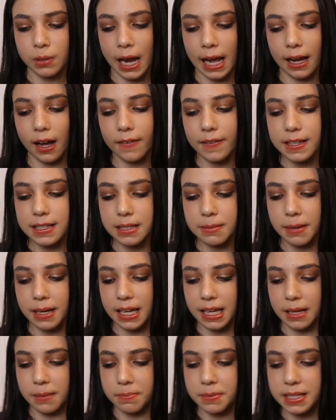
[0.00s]
I got this in my
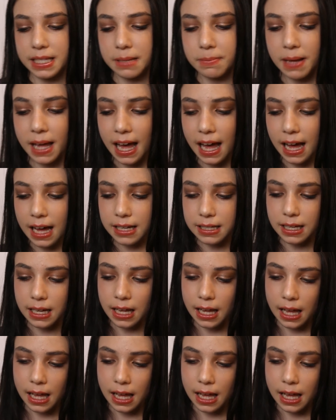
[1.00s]
Ipsy bag,